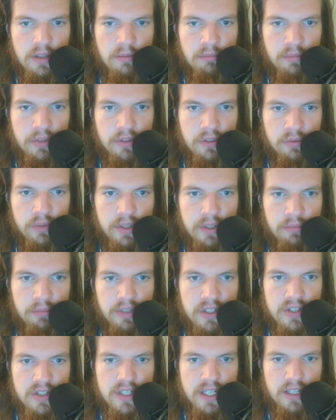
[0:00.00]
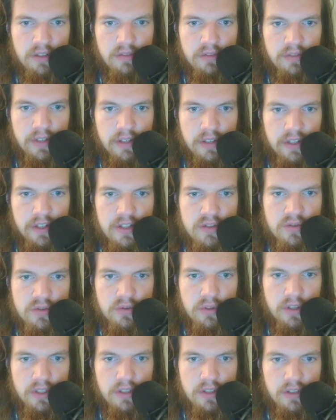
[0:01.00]
but the red bricks here very
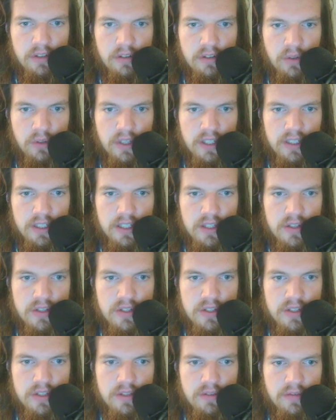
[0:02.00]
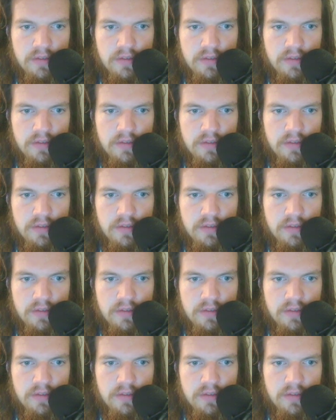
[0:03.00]
destroyed. Look at this.